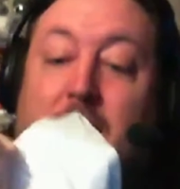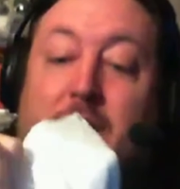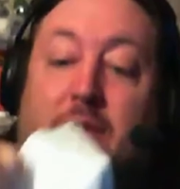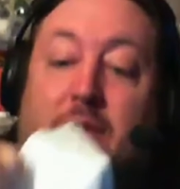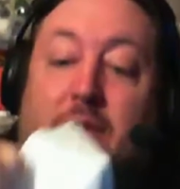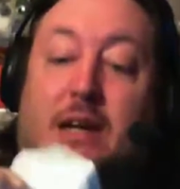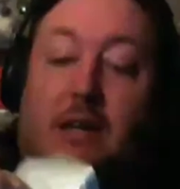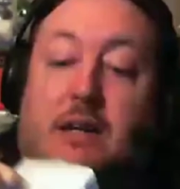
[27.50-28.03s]

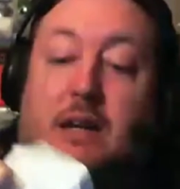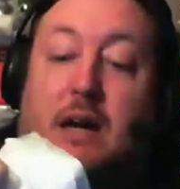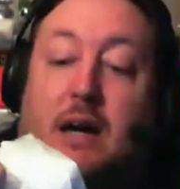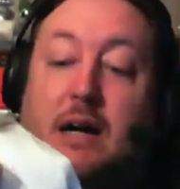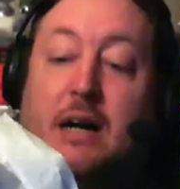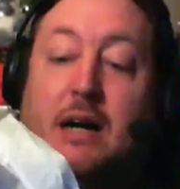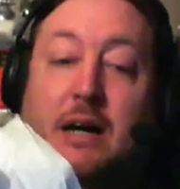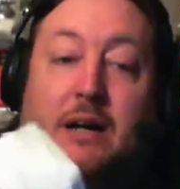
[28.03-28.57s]
then
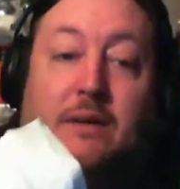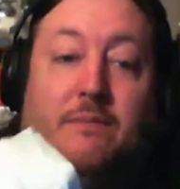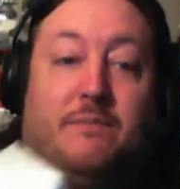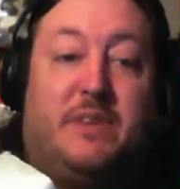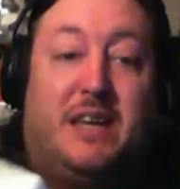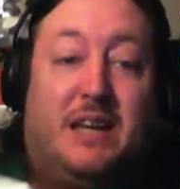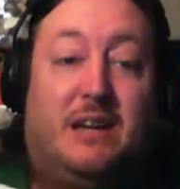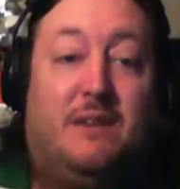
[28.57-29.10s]
uh,
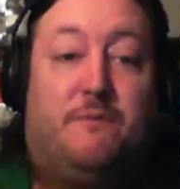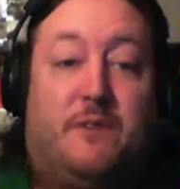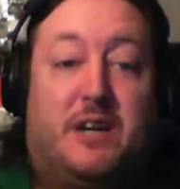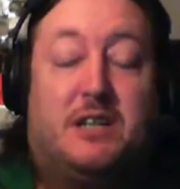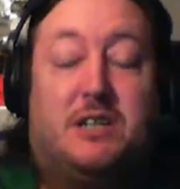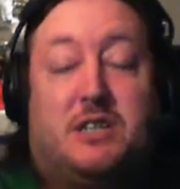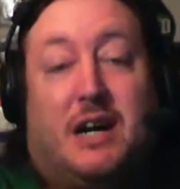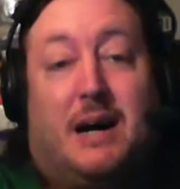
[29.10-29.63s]

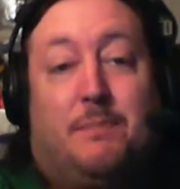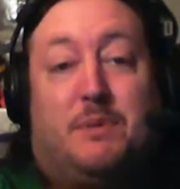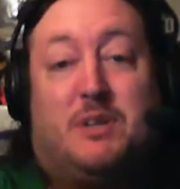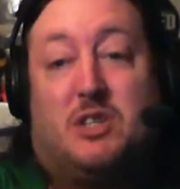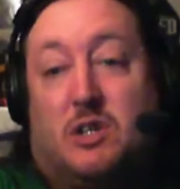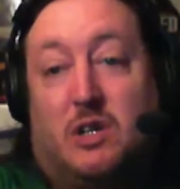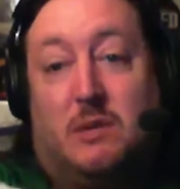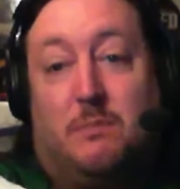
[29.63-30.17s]
eFun Top
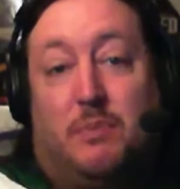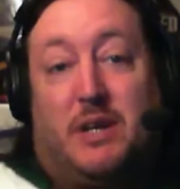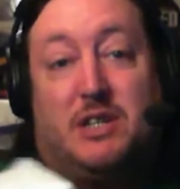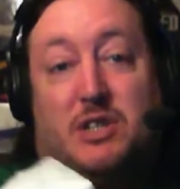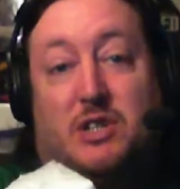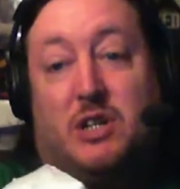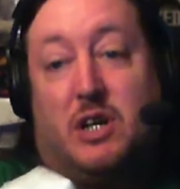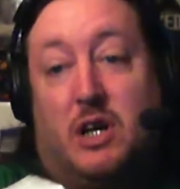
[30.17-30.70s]
is a good
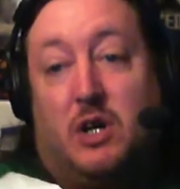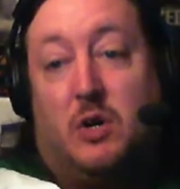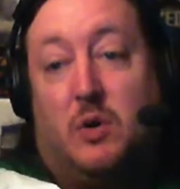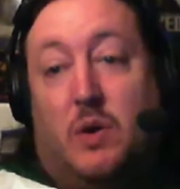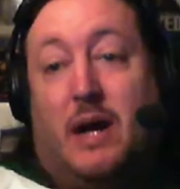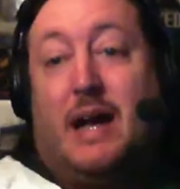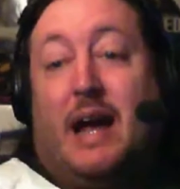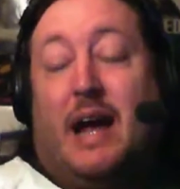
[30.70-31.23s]
place to
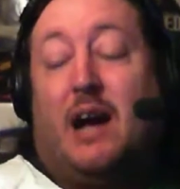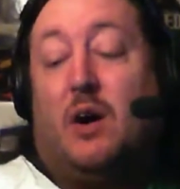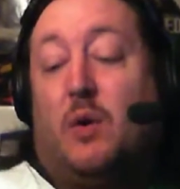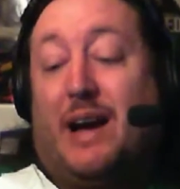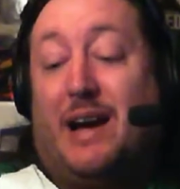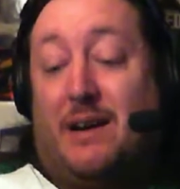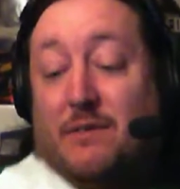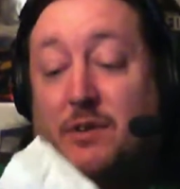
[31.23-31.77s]
go.
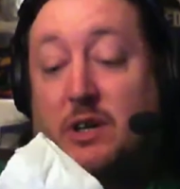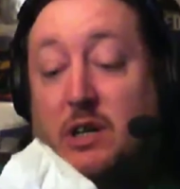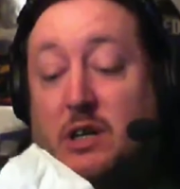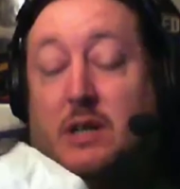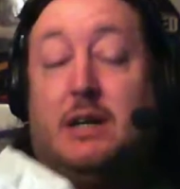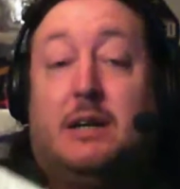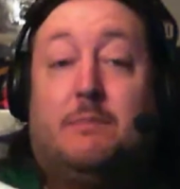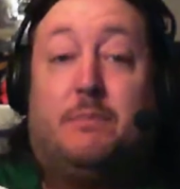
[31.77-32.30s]
However,
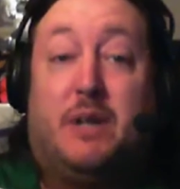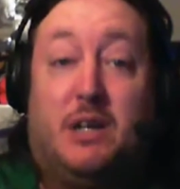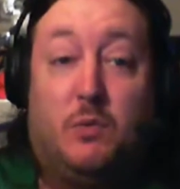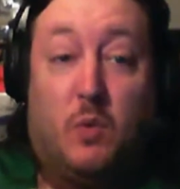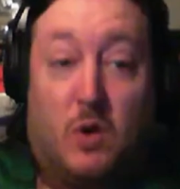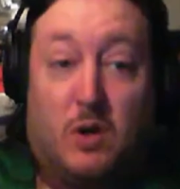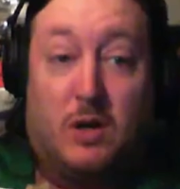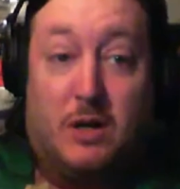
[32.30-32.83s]
be
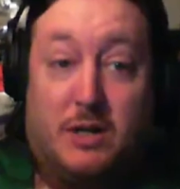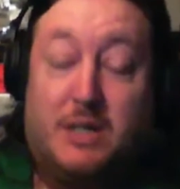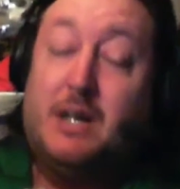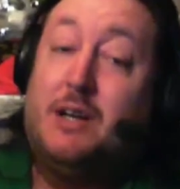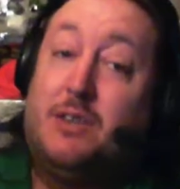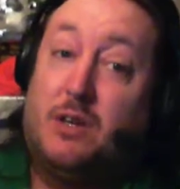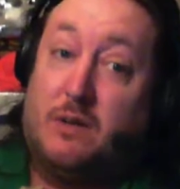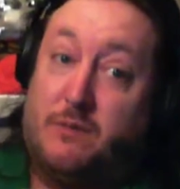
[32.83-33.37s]
warned,
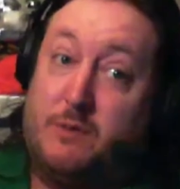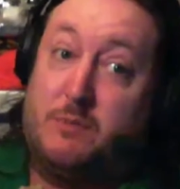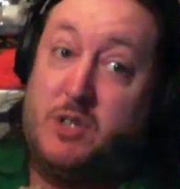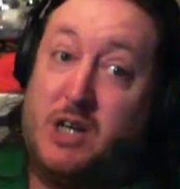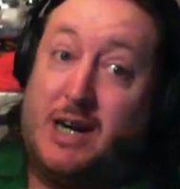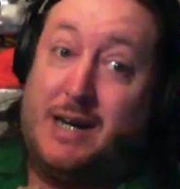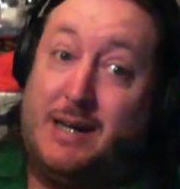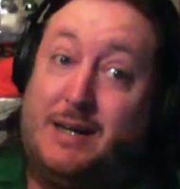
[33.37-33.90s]
they're from
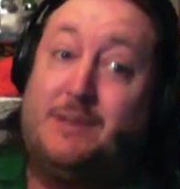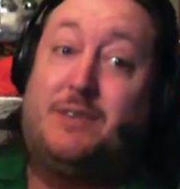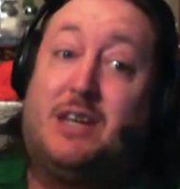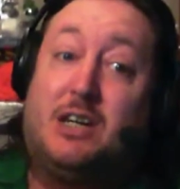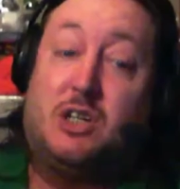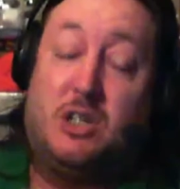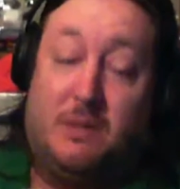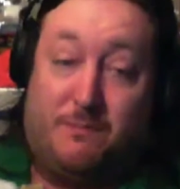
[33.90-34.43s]
China.
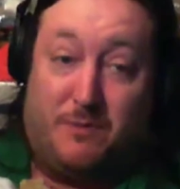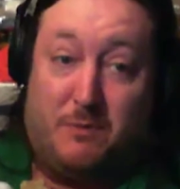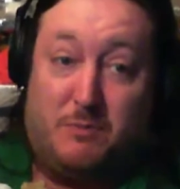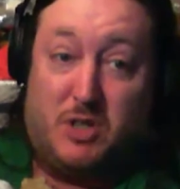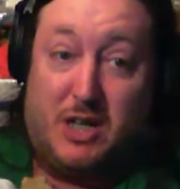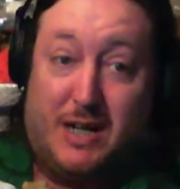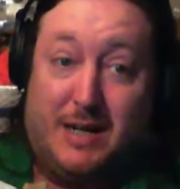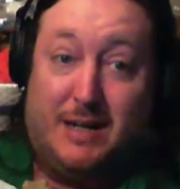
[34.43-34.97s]
They ship from
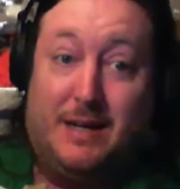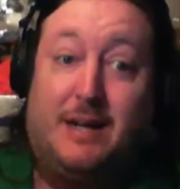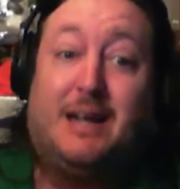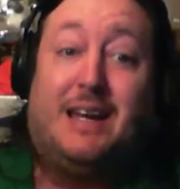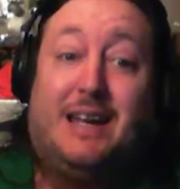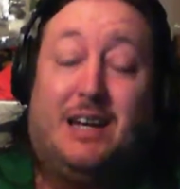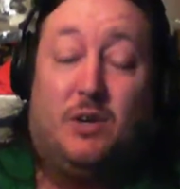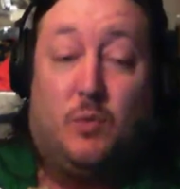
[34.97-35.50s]
China.
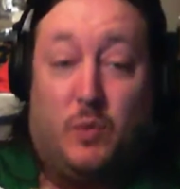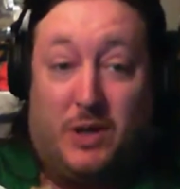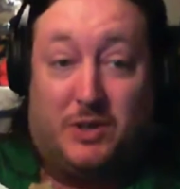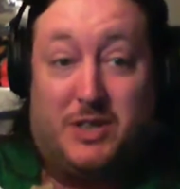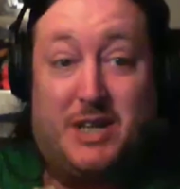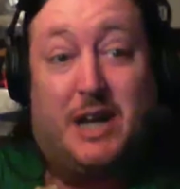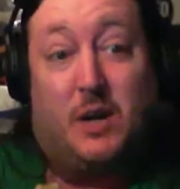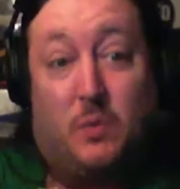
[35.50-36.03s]
It will
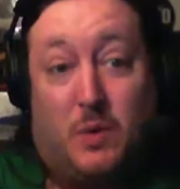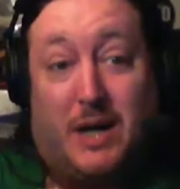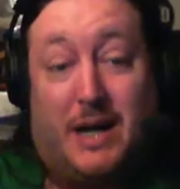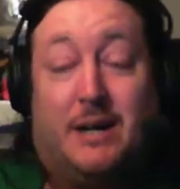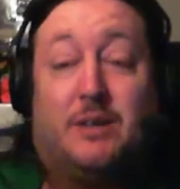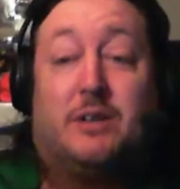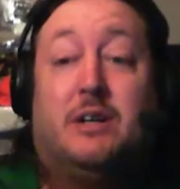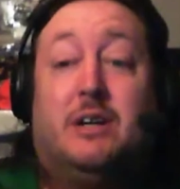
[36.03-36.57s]
take a
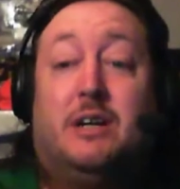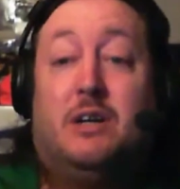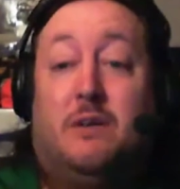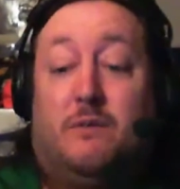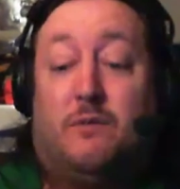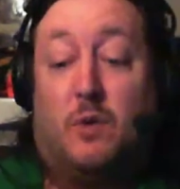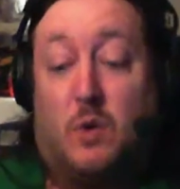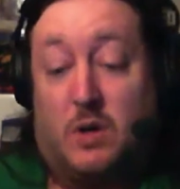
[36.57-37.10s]
while
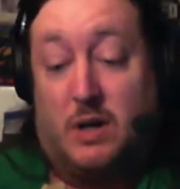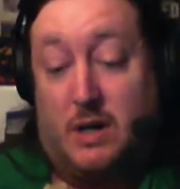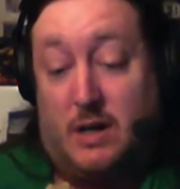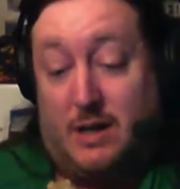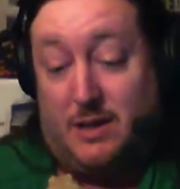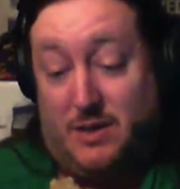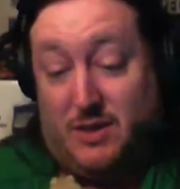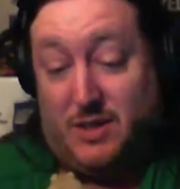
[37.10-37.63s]
for
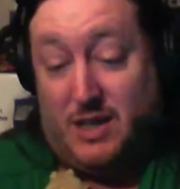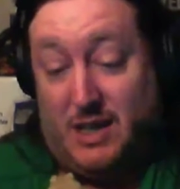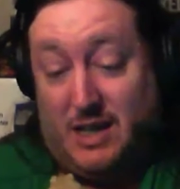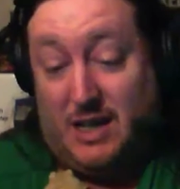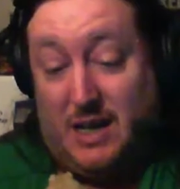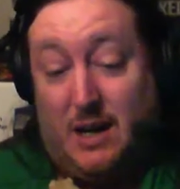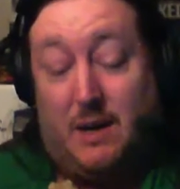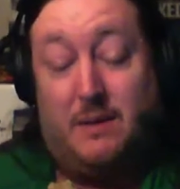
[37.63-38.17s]

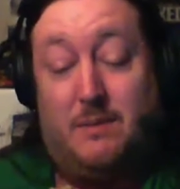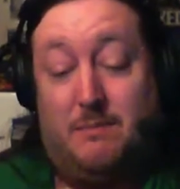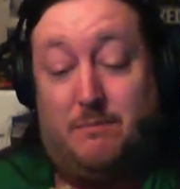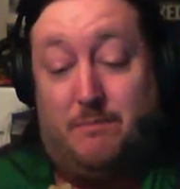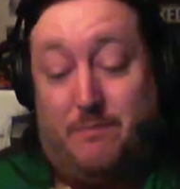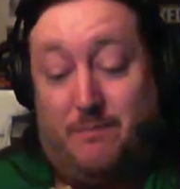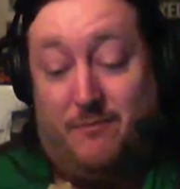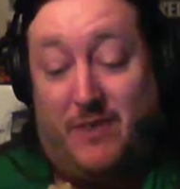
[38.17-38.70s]
the
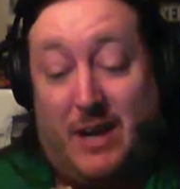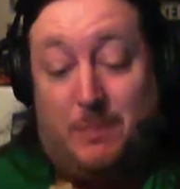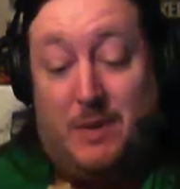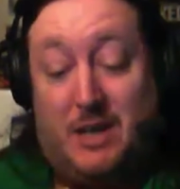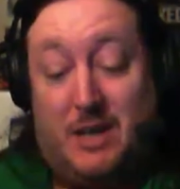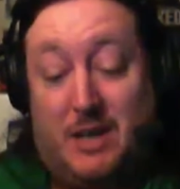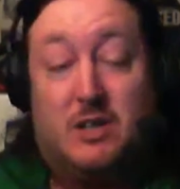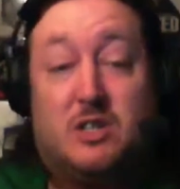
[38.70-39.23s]

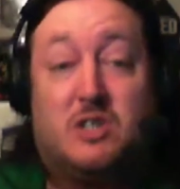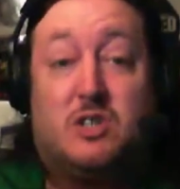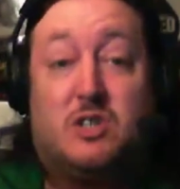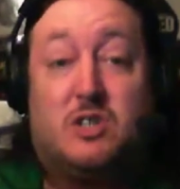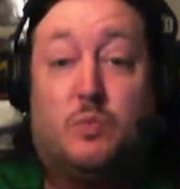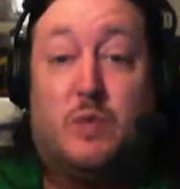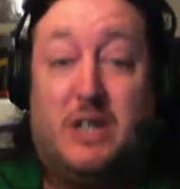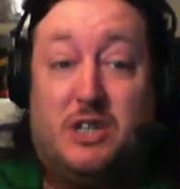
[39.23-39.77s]
vaping units
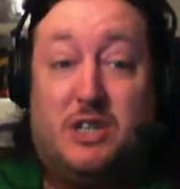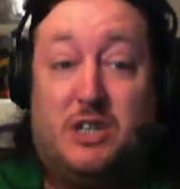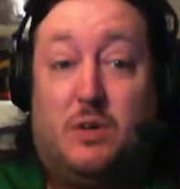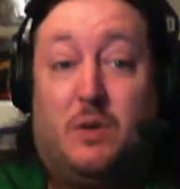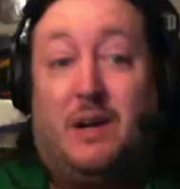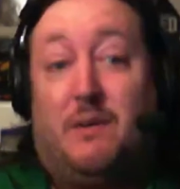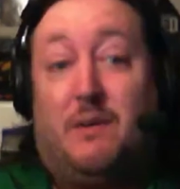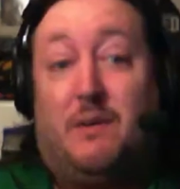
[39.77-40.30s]
to reach
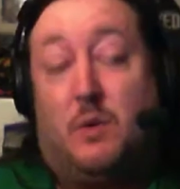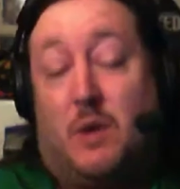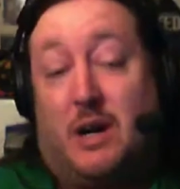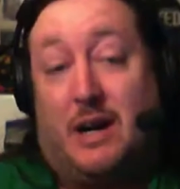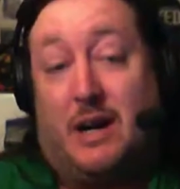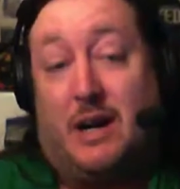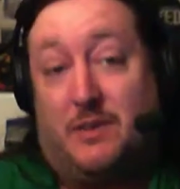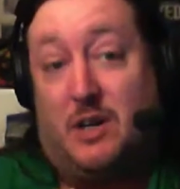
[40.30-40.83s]
you if you are
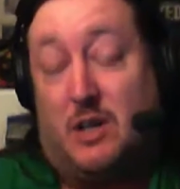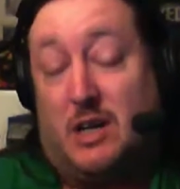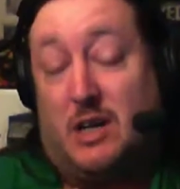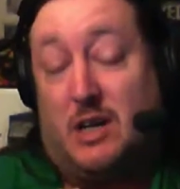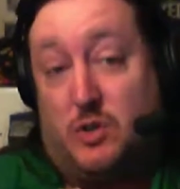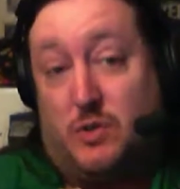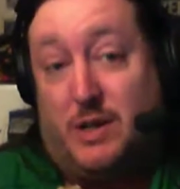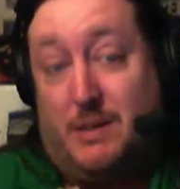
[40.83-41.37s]
out of their
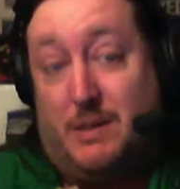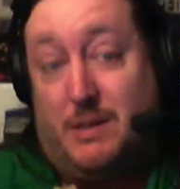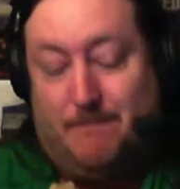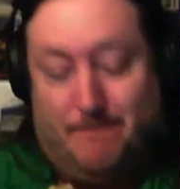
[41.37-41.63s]
country.